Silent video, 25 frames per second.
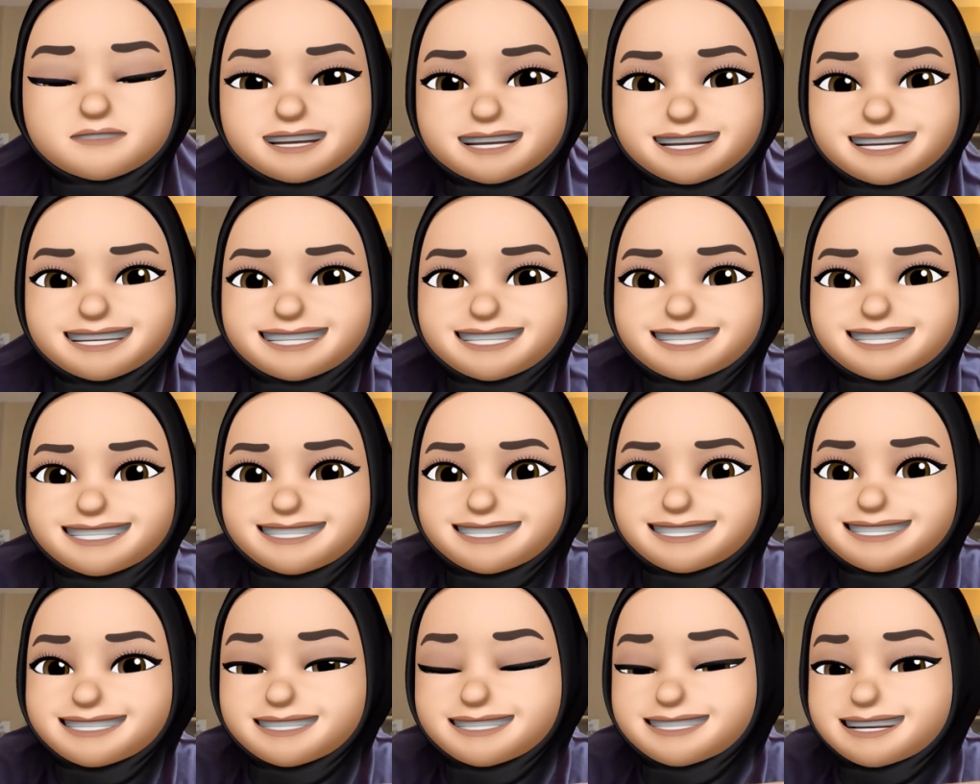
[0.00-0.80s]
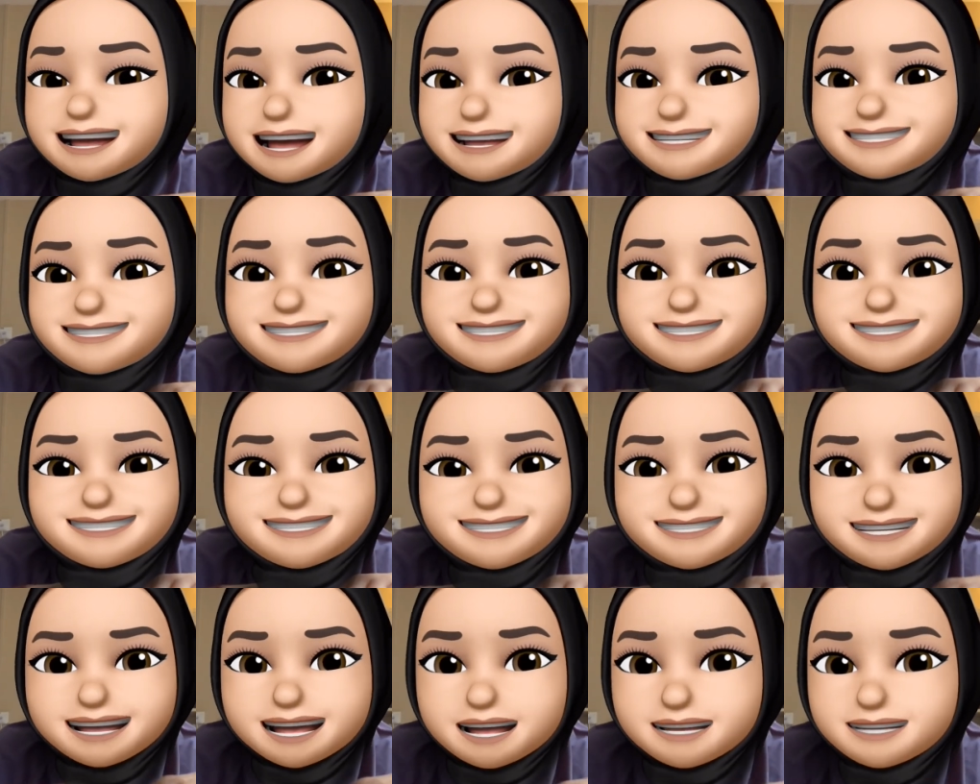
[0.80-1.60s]
but it is it has a
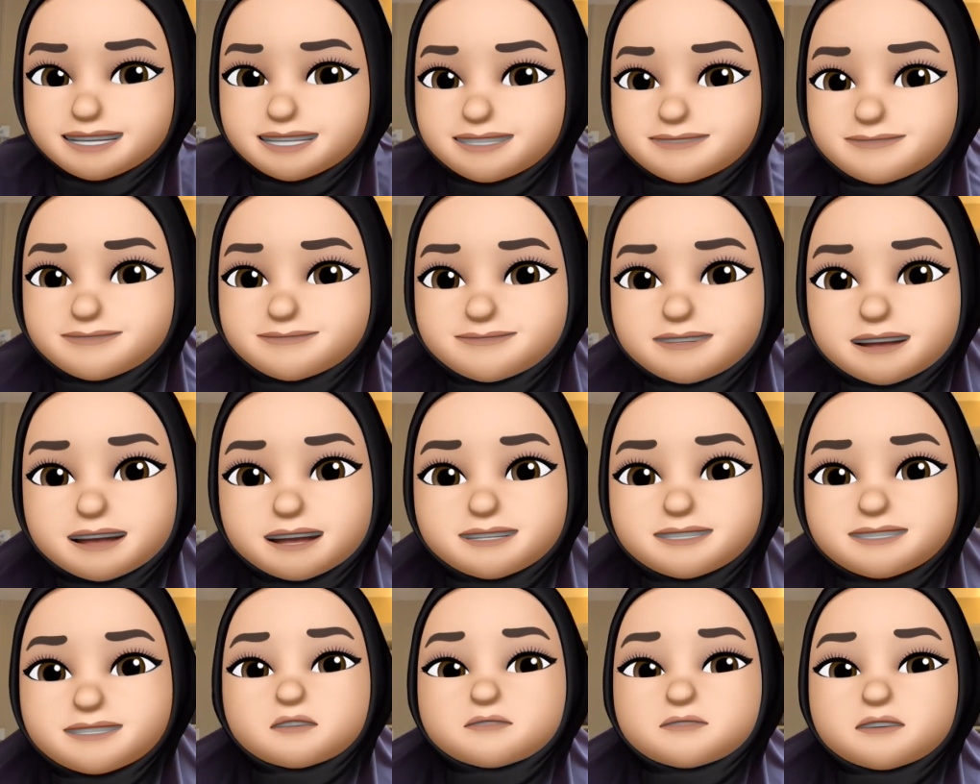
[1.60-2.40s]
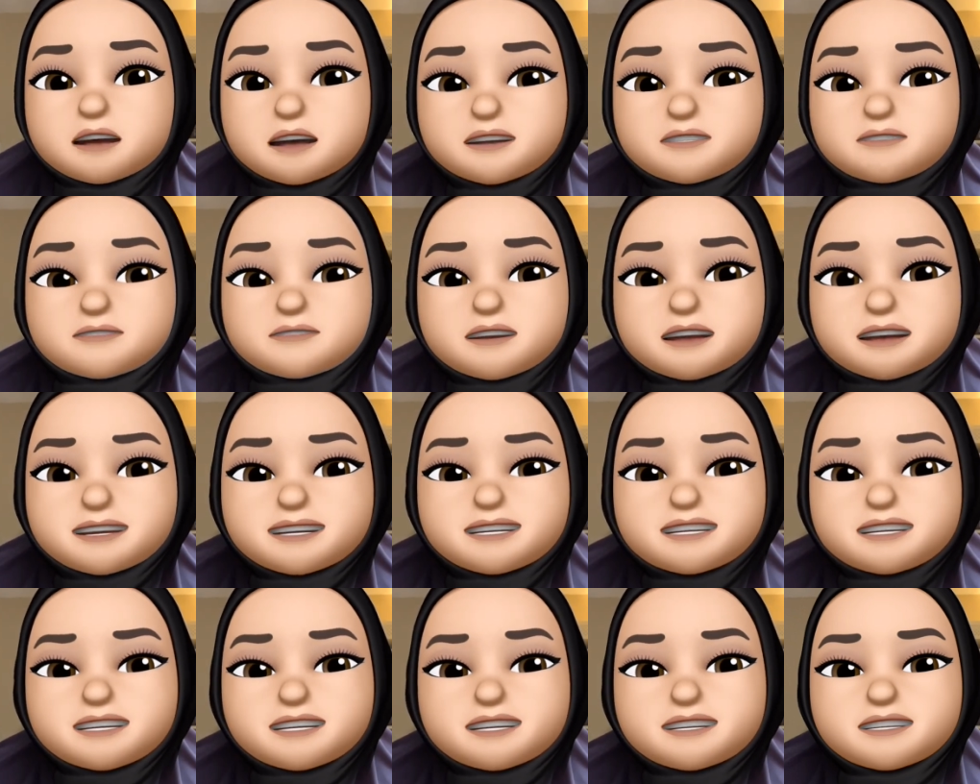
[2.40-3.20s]
steady pace where you
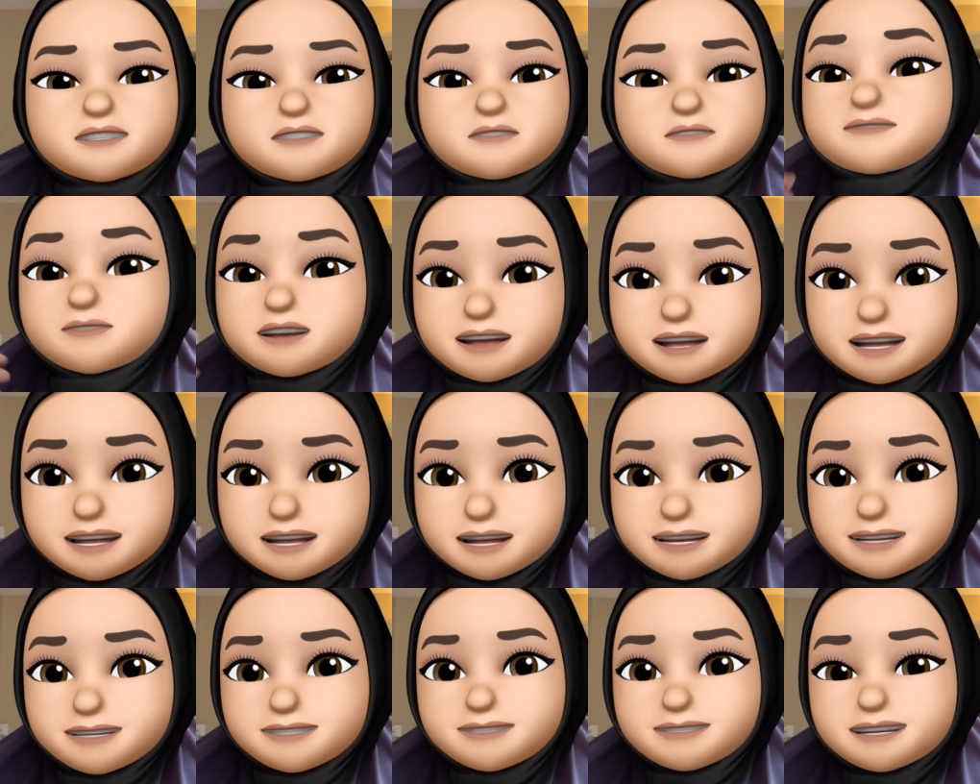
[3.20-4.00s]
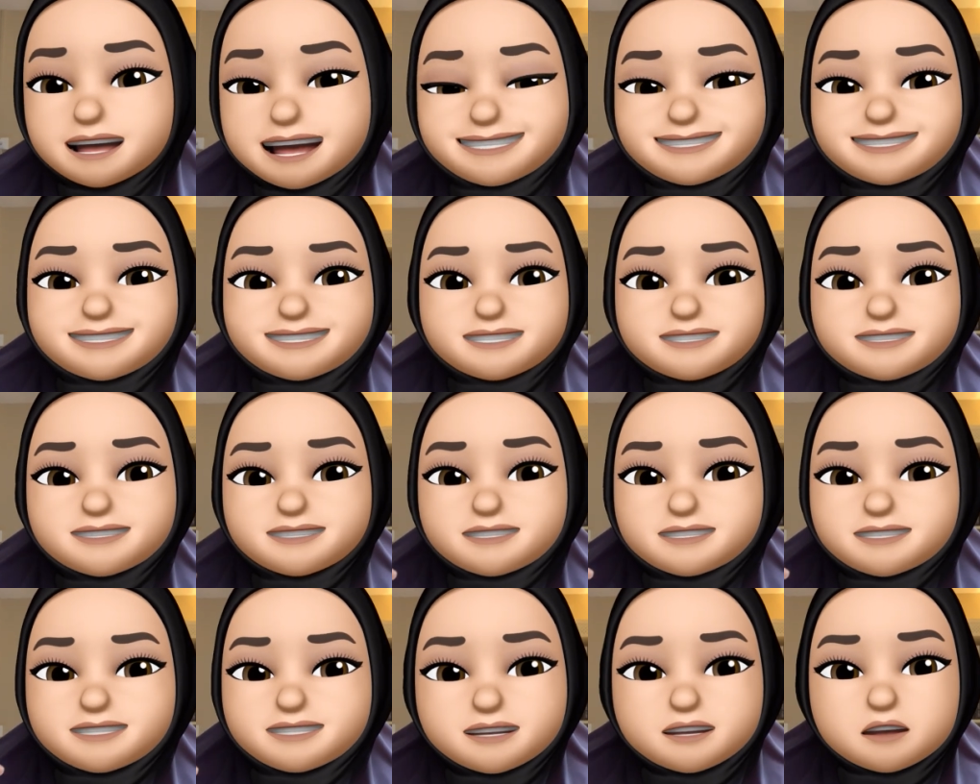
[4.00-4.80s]
can just read it until
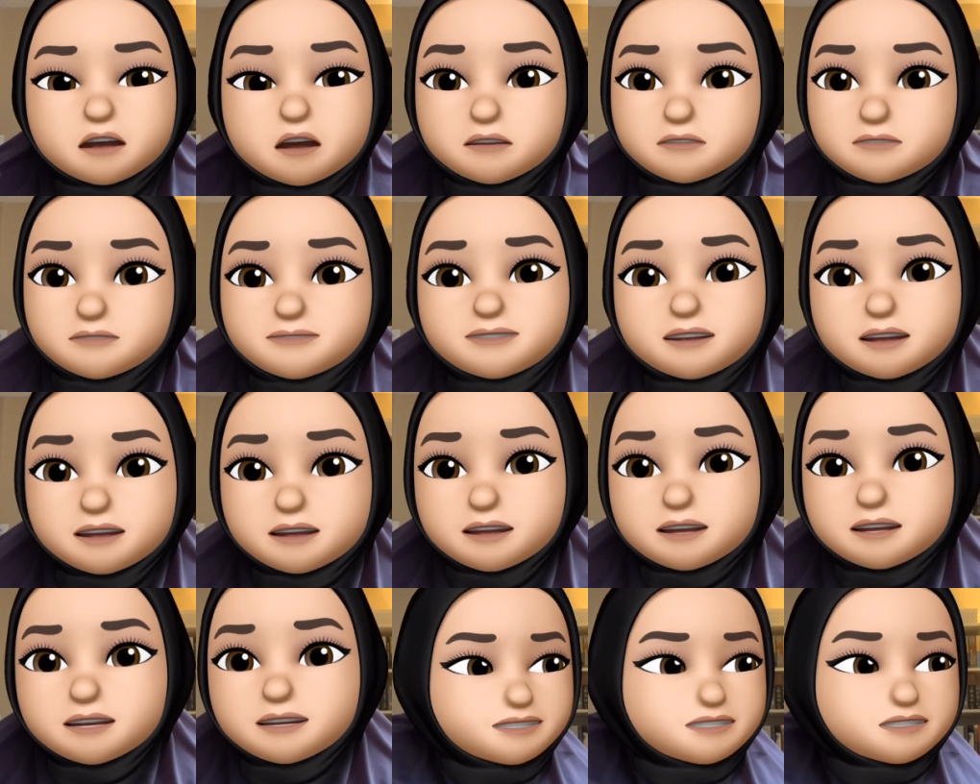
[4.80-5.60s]
it's over.